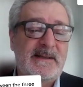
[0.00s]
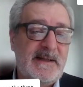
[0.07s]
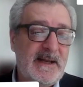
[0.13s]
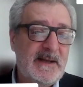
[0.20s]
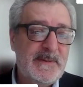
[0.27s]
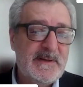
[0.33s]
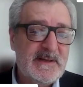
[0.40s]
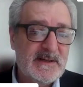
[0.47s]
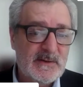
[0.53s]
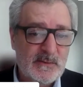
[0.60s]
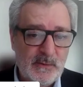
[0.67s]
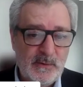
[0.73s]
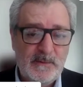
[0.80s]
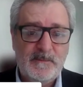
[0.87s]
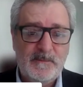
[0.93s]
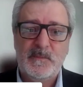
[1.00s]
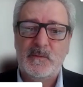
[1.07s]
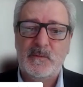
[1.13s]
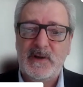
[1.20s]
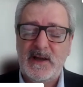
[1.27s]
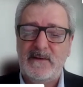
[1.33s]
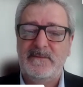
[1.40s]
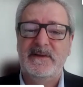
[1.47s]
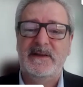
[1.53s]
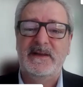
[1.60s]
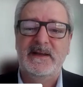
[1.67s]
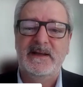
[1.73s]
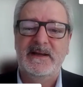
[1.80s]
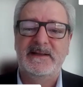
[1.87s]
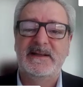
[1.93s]
the EDHEC Business School, we have
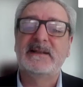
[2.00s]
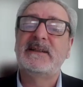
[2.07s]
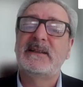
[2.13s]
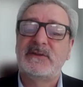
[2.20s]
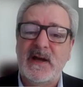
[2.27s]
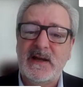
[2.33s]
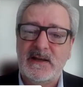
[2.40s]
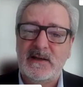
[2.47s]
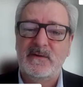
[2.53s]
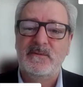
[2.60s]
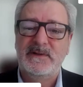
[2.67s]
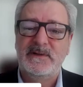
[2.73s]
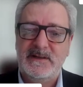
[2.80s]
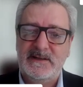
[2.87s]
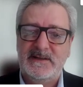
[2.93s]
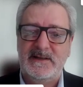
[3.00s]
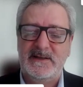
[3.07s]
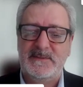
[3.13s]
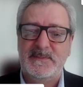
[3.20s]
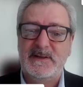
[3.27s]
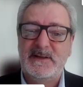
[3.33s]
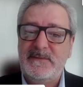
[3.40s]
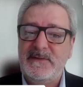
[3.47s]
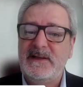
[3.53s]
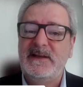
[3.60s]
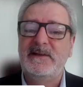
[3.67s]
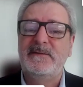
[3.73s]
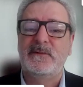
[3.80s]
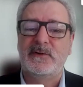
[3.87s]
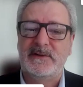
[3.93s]
a data track which is
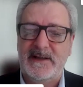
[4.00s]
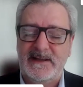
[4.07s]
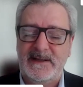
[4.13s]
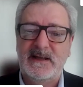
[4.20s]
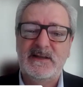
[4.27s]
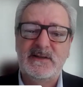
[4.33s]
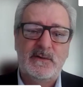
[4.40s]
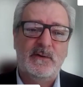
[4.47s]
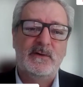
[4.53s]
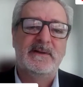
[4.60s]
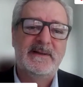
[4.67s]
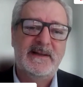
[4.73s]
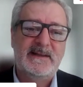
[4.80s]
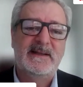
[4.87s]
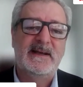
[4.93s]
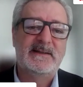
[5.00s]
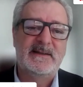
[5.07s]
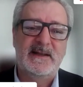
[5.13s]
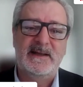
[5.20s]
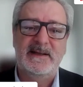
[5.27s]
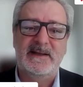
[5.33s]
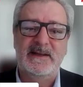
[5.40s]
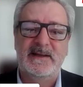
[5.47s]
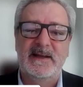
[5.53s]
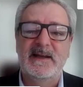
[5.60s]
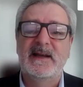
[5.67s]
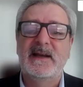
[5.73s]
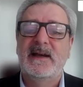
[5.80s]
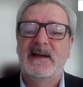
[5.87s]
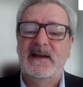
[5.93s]
specifically for data. It's called Data
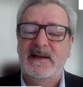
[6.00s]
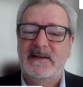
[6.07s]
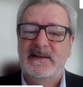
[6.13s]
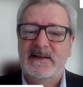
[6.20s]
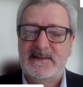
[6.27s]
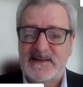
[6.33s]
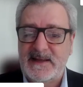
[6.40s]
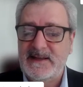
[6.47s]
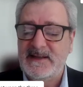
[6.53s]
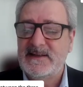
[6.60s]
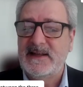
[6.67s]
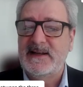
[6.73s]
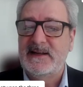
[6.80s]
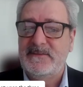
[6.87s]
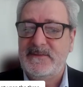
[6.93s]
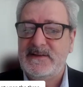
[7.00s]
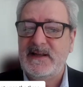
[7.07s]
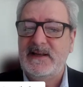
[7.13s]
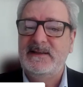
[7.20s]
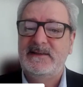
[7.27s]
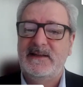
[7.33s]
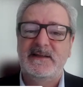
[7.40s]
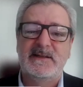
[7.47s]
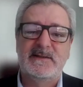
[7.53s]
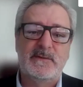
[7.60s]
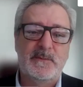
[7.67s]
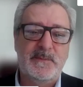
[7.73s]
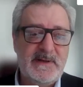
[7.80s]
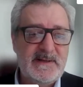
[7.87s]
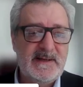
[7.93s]
Science and Artificial Intelligence
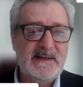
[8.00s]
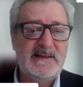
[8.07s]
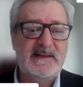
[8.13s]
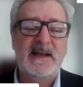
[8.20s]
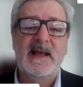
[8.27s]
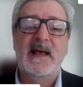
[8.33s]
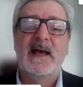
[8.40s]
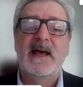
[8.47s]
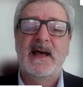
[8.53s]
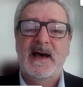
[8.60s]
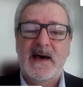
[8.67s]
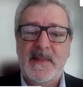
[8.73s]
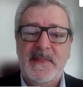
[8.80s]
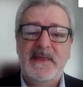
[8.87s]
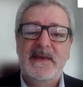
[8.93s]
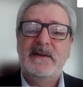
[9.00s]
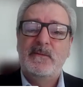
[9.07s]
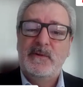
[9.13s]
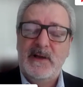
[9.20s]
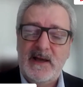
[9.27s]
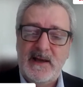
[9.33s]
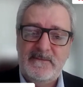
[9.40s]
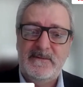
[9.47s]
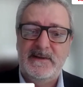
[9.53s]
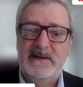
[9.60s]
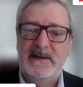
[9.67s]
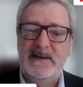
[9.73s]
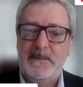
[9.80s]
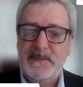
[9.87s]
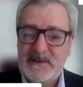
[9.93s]
for Business. And then we have
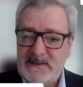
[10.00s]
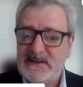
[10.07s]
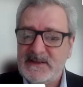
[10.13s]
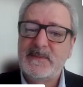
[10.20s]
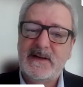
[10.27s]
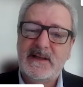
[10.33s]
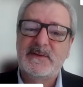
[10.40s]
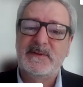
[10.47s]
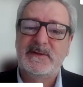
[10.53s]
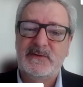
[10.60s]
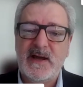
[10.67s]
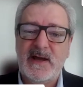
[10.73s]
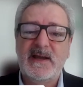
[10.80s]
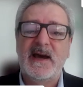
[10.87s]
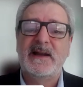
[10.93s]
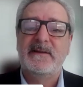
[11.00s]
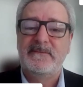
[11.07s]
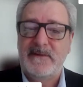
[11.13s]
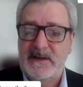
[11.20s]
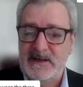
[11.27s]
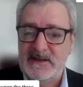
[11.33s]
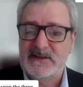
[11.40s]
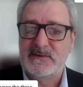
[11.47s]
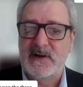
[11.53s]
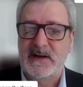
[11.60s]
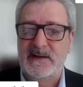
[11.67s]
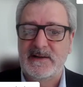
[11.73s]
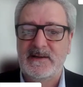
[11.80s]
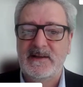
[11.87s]
a business management track and a finance track.